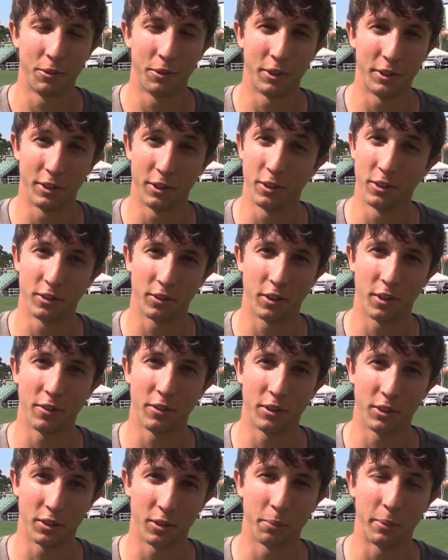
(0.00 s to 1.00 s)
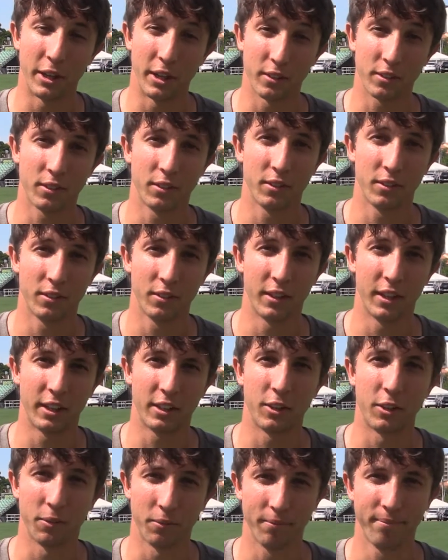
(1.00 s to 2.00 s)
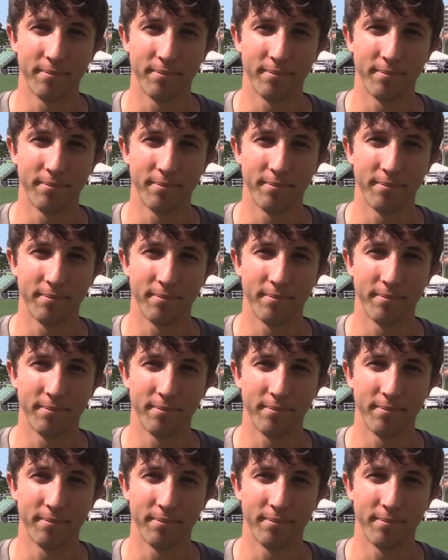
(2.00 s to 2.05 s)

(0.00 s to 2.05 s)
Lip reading: really do deserve it. You're the best. Thank you.